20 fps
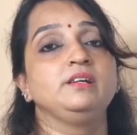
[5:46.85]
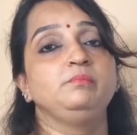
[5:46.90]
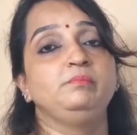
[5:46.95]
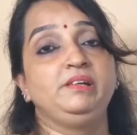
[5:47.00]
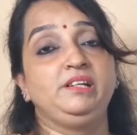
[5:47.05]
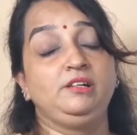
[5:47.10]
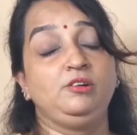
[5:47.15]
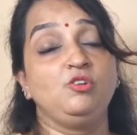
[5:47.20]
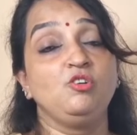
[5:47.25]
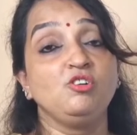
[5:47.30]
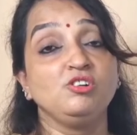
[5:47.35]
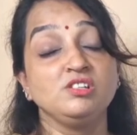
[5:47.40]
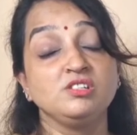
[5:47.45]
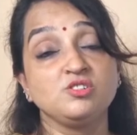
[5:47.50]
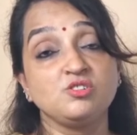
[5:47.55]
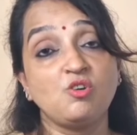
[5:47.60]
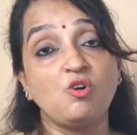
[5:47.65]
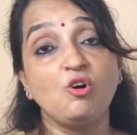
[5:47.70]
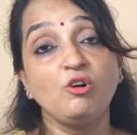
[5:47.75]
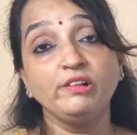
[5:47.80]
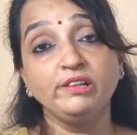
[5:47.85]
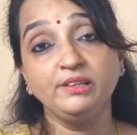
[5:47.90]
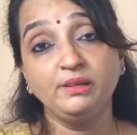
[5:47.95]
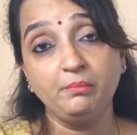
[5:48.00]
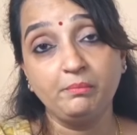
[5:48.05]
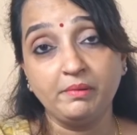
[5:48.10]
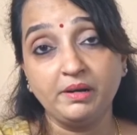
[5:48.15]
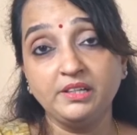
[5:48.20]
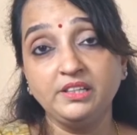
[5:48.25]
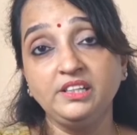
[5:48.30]
time and lost all
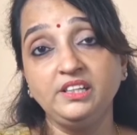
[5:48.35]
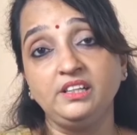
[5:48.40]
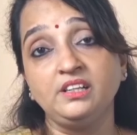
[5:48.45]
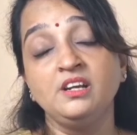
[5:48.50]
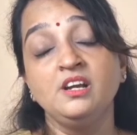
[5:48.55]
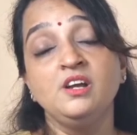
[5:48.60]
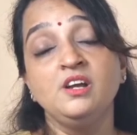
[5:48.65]
the money,